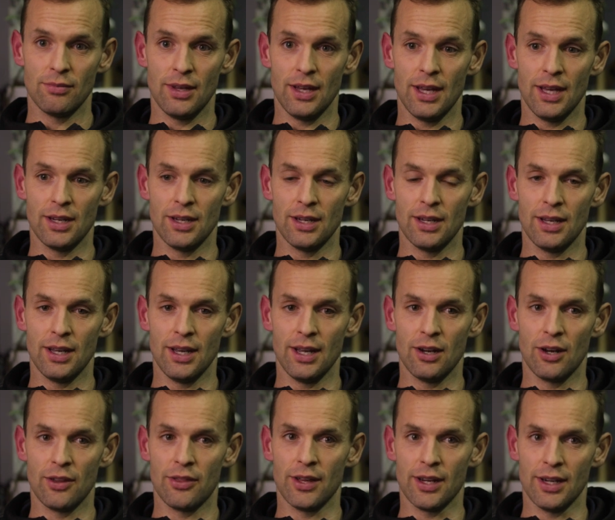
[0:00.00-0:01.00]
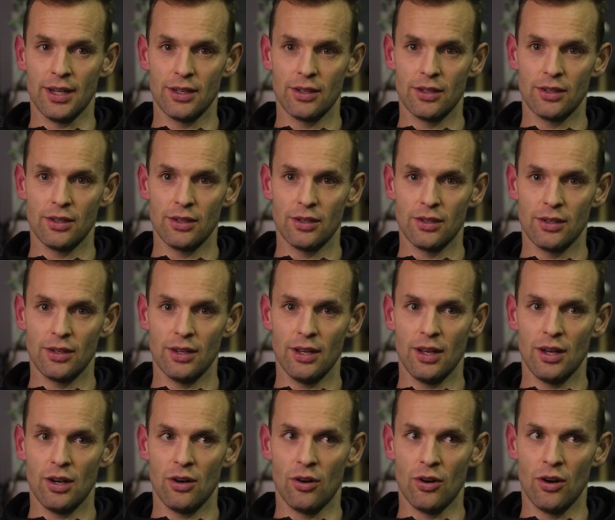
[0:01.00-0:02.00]
And I think
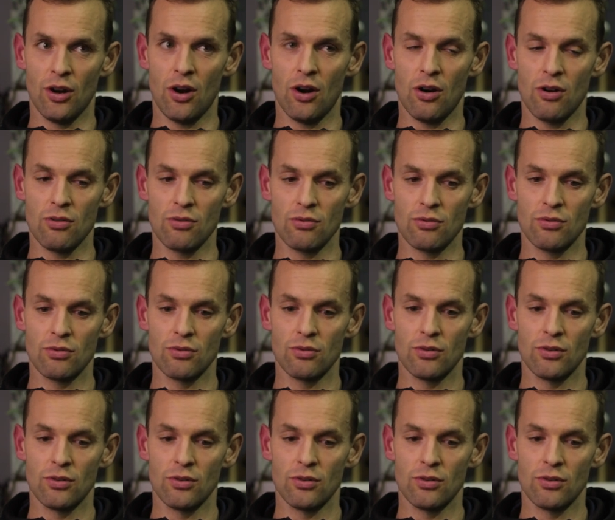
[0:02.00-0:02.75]
on a whole,